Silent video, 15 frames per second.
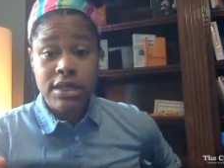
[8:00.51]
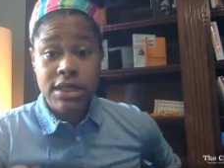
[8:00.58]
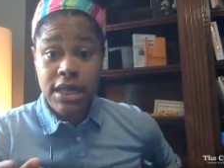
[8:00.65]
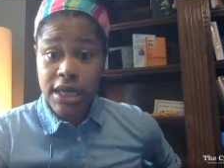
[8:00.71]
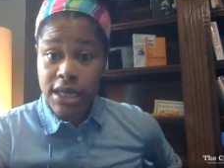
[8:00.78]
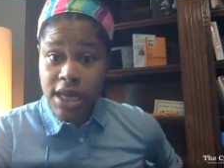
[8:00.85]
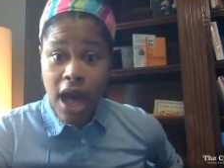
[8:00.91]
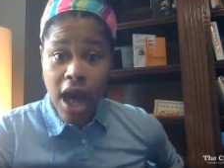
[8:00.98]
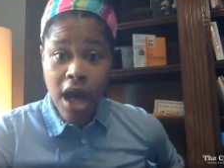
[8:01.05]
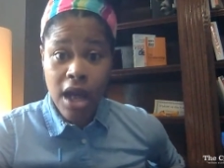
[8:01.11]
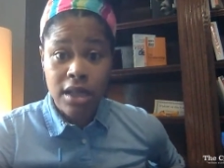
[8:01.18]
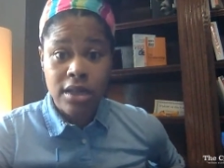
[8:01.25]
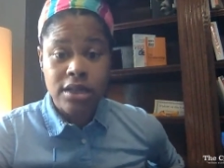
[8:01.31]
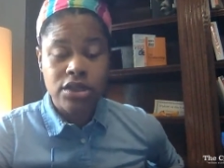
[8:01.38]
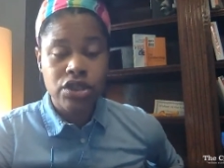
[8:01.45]
in
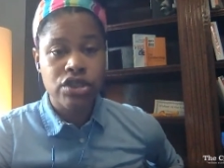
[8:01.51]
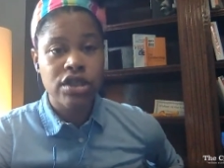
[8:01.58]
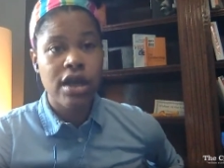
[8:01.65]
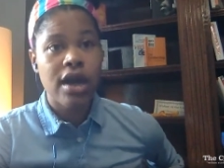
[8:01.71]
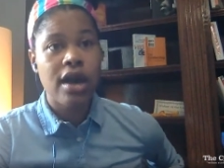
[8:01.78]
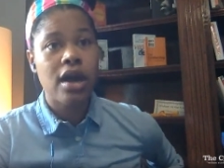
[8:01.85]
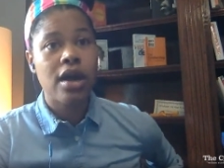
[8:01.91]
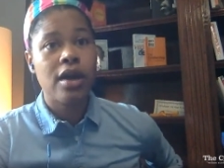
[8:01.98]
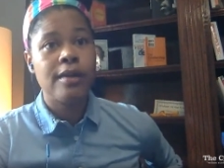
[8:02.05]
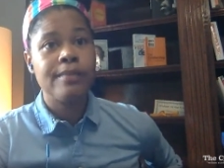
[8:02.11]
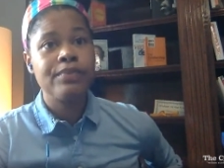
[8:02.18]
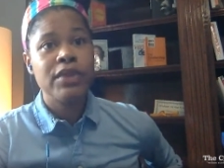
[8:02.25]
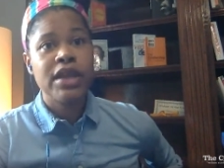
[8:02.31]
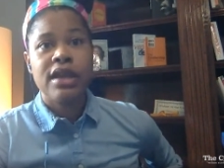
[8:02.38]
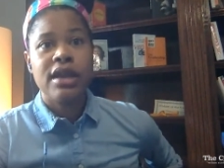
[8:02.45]
college.
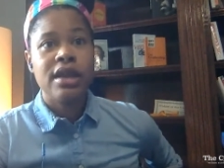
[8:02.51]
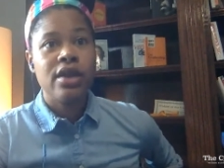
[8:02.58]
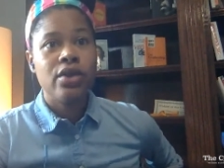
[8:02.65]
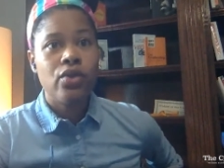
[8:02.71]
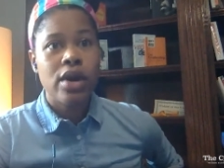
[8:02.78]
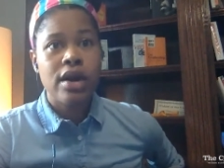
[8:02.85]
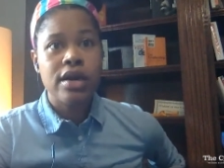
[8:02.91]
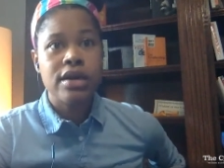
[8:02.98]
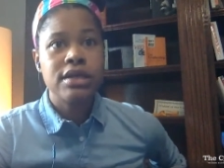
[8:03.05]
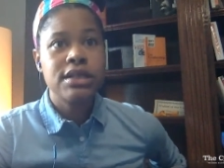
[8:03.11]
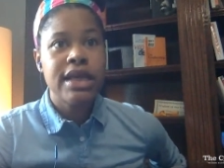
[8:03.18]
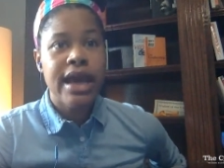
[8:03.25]
It was